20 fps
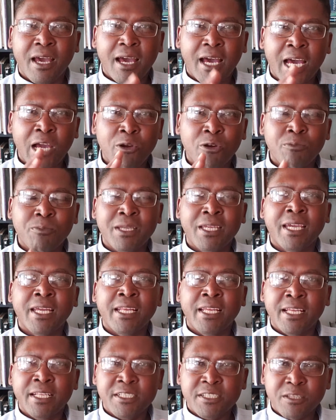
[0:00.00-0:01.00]
I will be
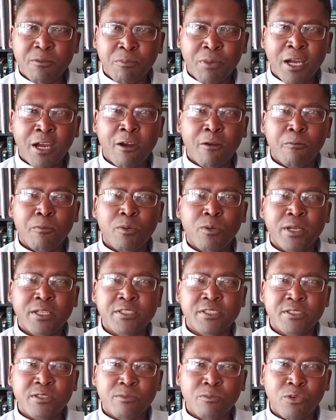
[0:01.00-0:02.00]
getting into the
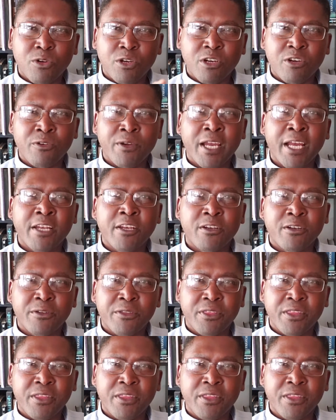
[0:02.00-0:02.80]
PowerPoints and the more granular